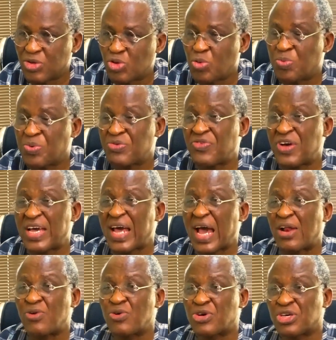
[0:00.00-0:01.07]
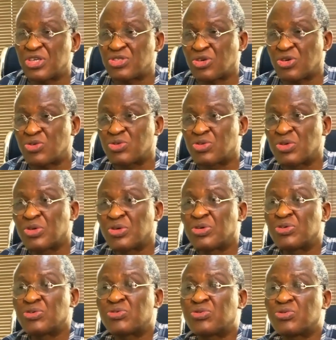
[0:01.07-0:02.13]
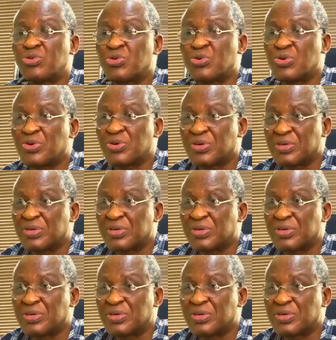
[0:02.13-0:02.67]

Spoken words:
to provide allocation to